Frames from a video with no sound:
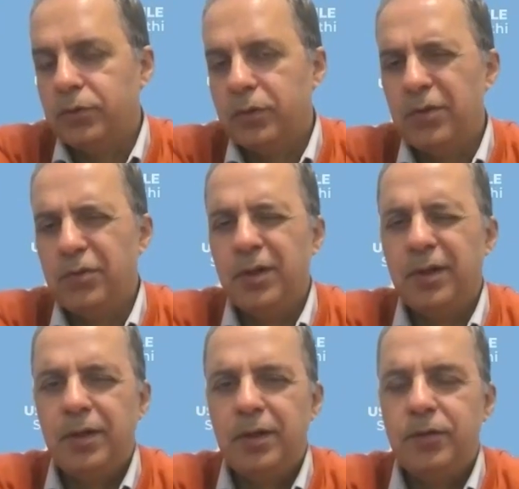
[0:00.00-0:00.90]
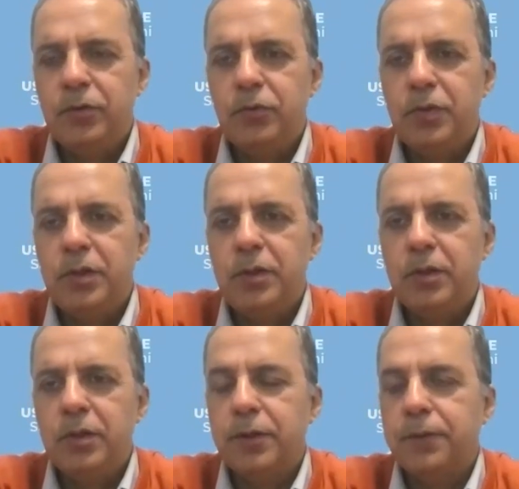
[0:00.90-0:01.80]
So give it at least a week
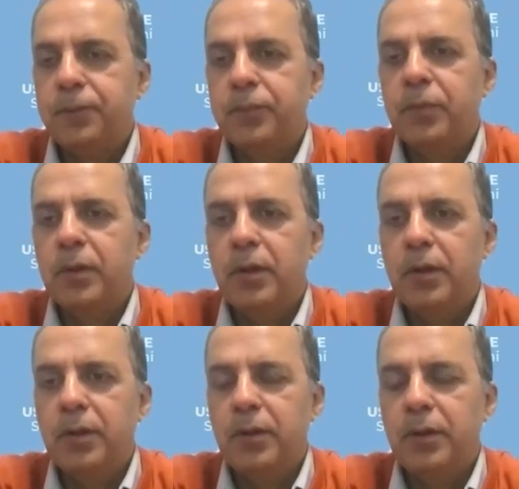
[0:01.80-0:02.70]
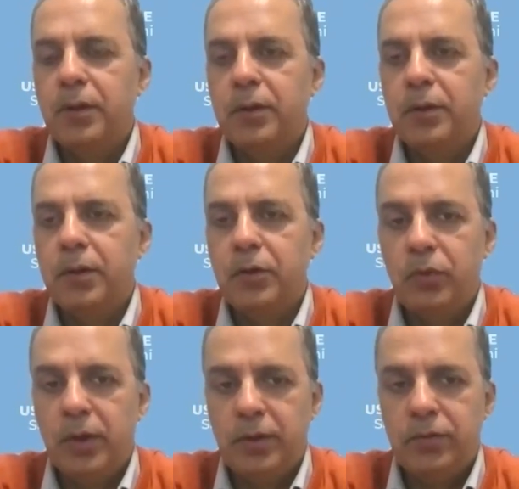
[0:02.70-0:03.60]
in
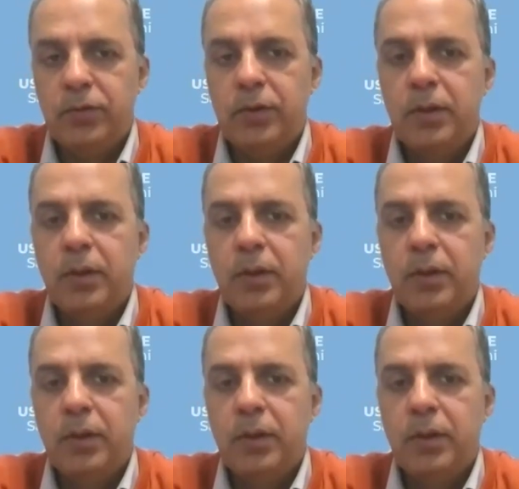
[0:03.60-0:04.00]
advance.